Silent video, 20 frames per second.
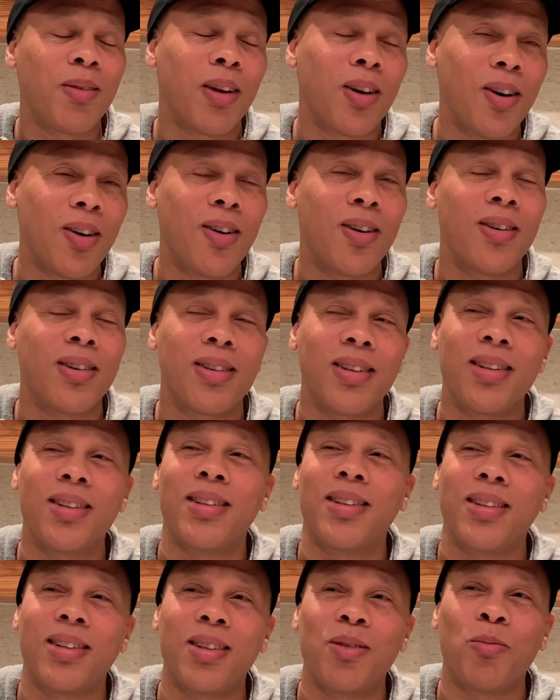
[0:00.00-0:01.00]
like, oh,
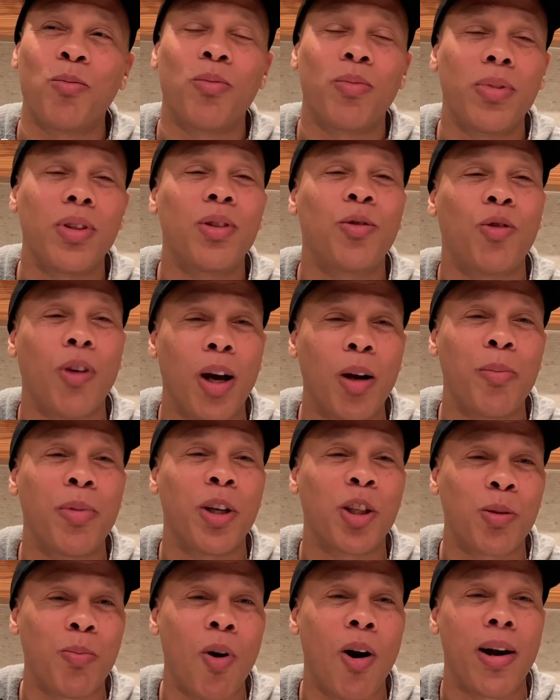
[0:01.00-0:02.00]
trying to be a
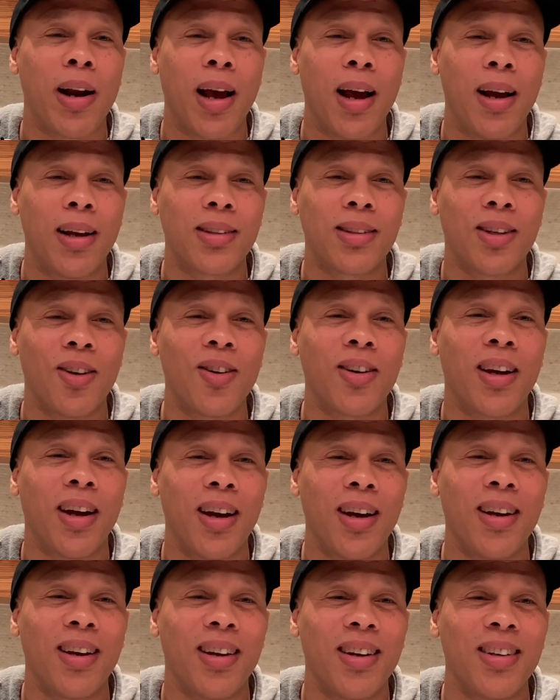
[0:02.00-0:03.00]
smart ass.
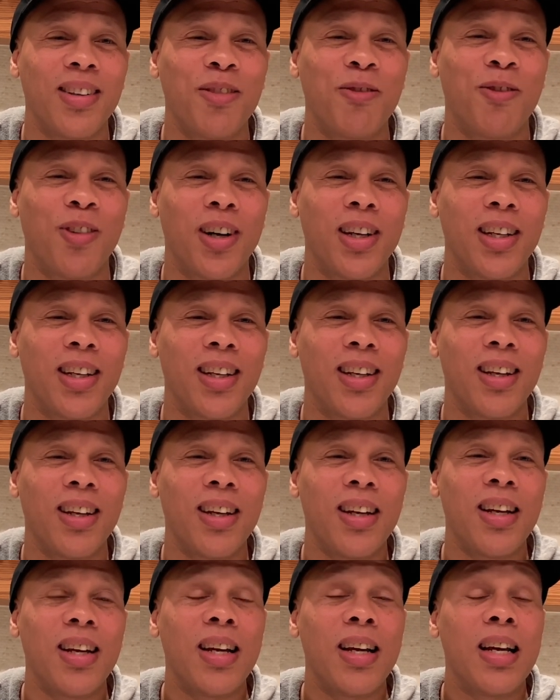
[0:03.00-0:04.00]
Okay, funny.
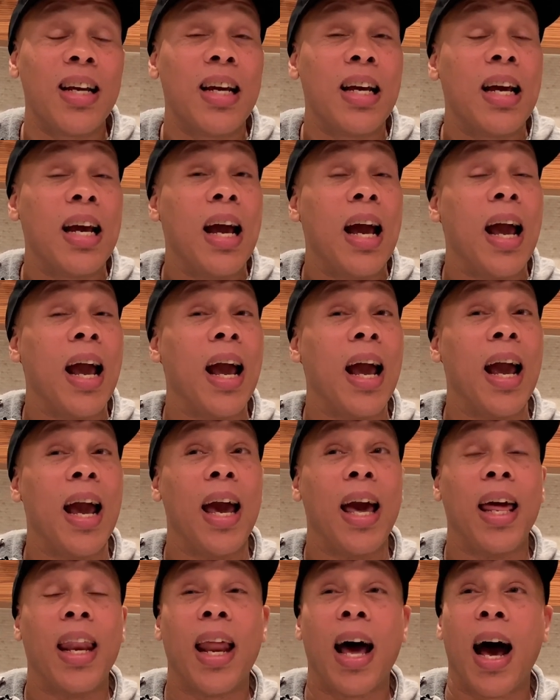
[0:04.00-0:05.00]

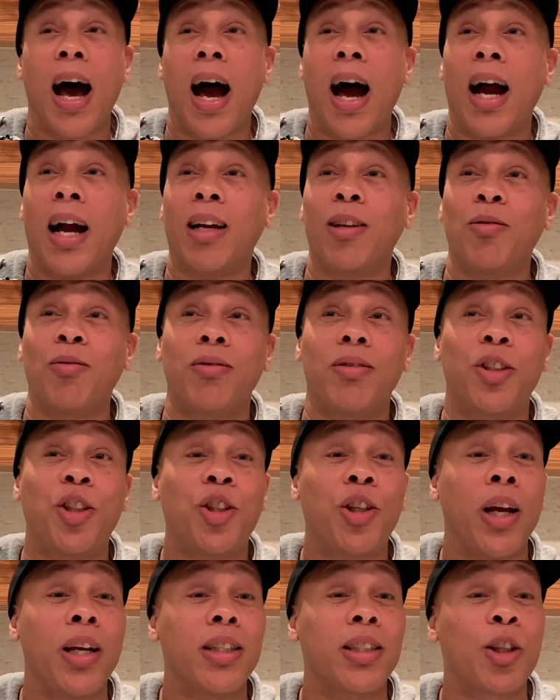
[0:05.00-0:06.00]
And I
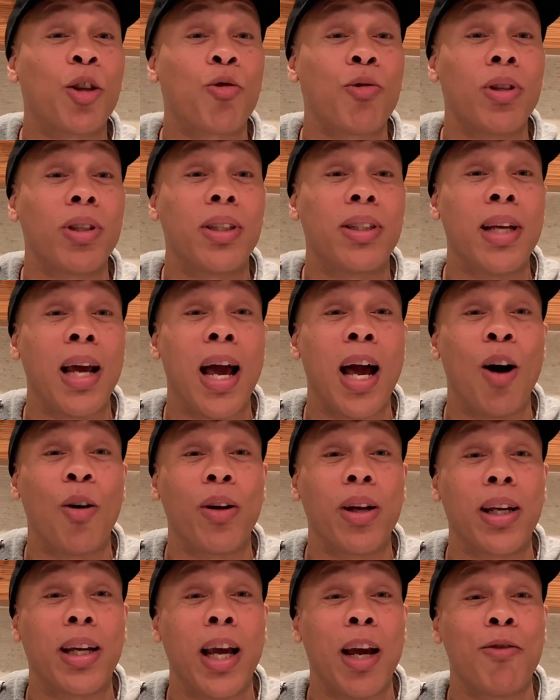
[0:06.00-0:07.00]
chased Chris down
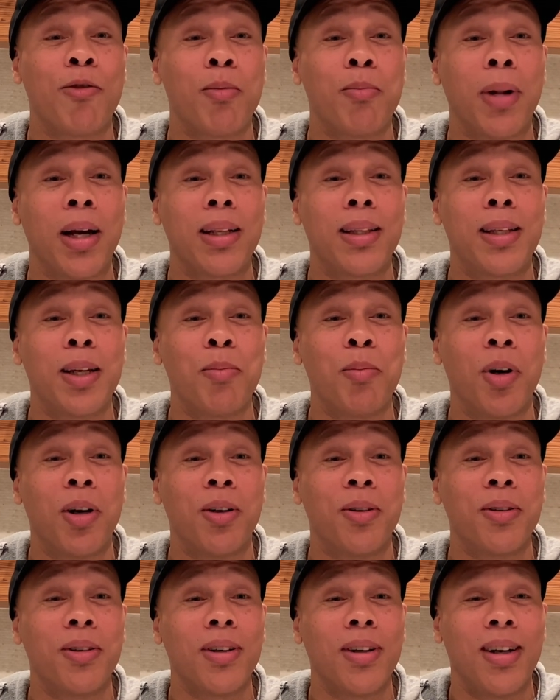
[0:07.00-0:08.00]
and gave him my
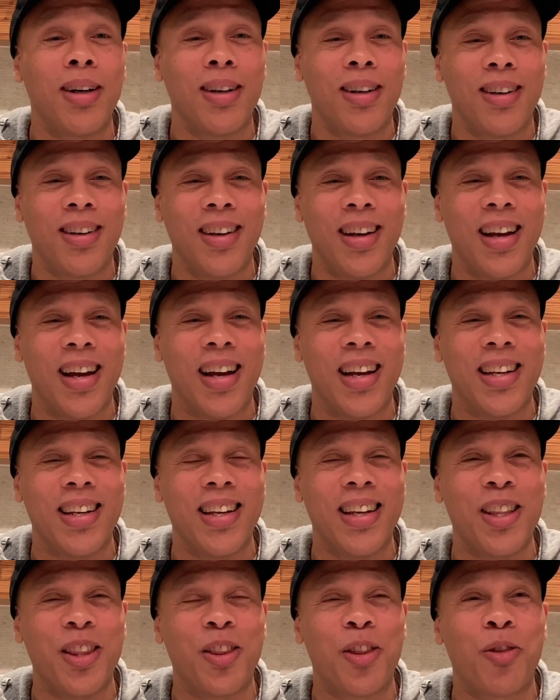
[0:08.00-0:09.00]
demo. And
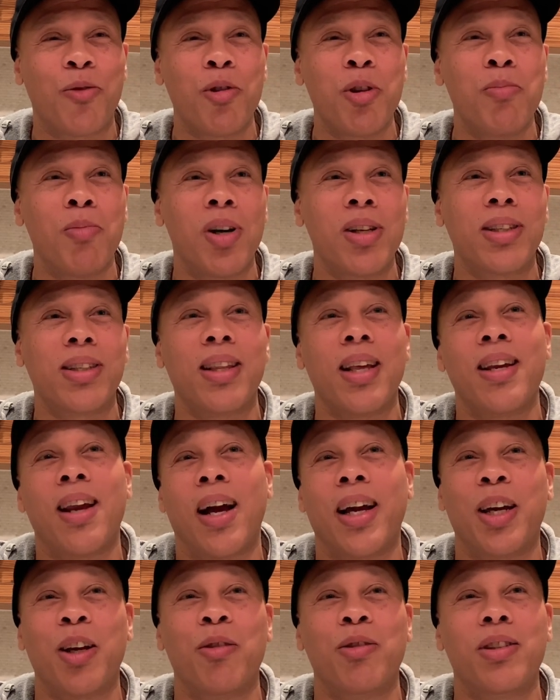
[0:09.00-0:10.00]
then 3 months later, I
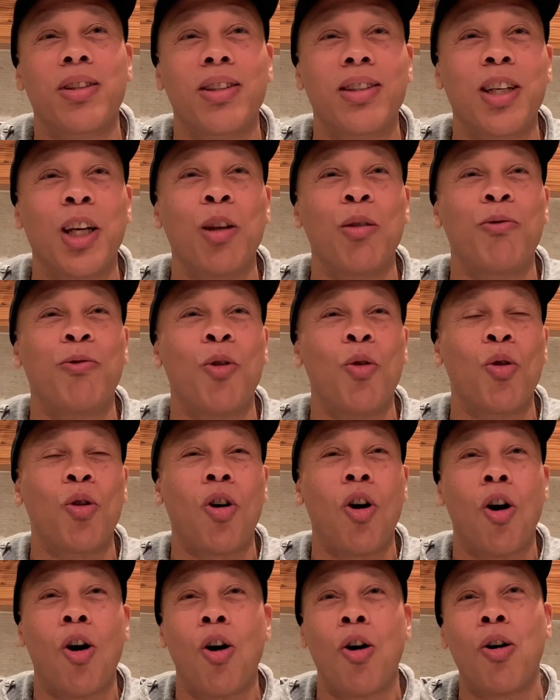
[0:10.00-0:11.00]
get a telephone
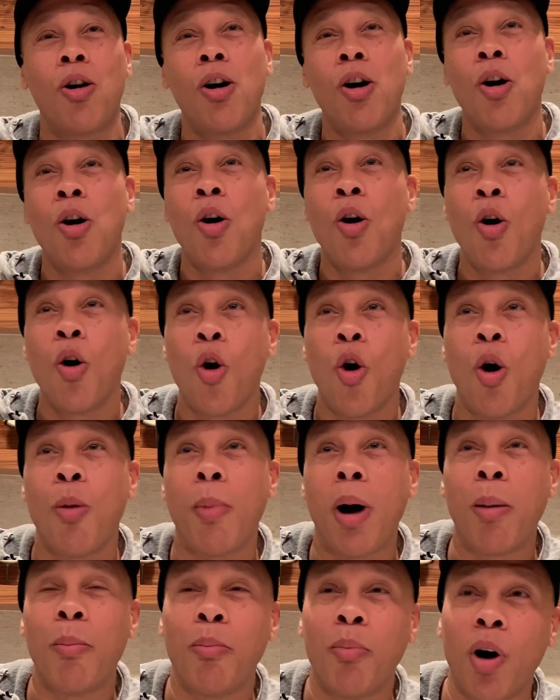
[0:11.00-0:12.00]
call on
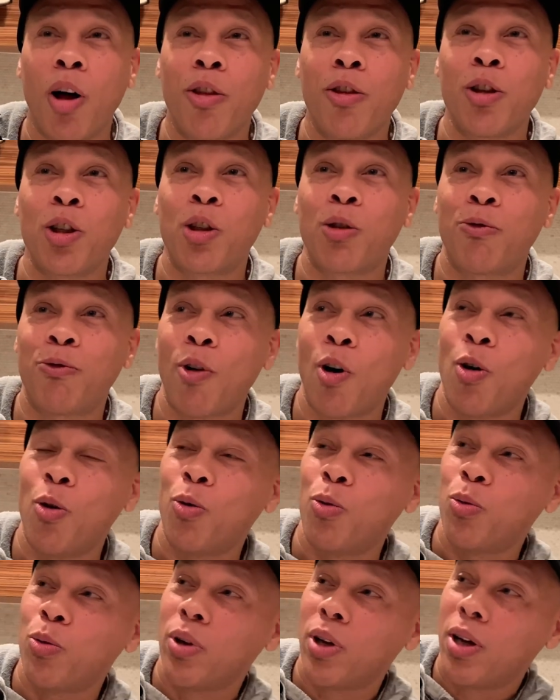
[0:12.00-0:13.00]
my mother's
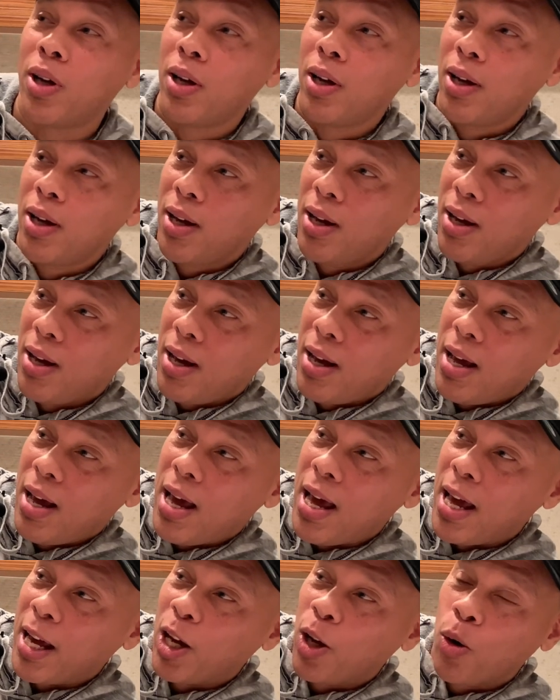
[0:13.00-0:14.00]
phone
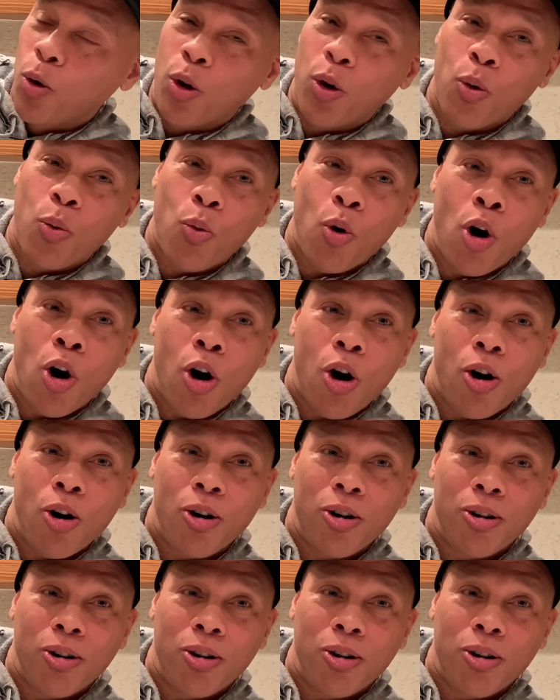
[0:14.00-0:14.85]
hanging on the wall.